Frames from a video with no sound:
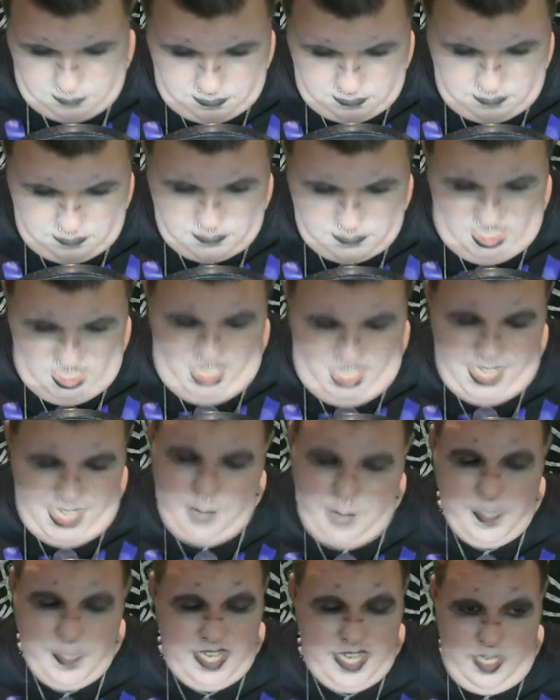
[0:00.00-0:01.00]
I got my
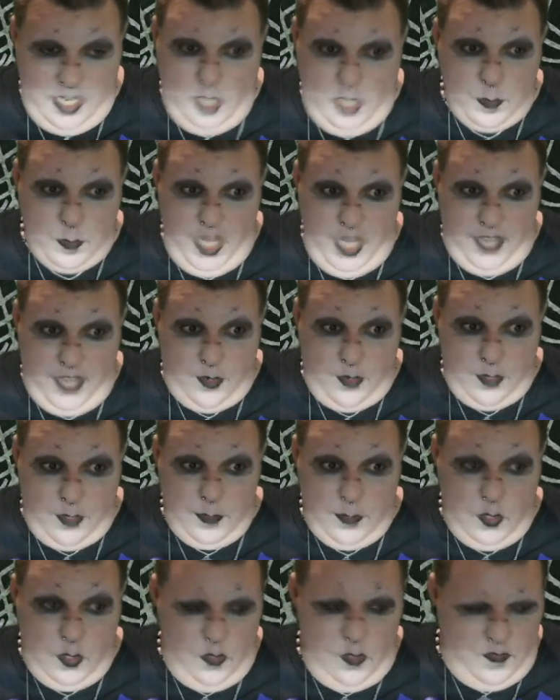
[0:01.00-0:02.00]
gallbladder removed.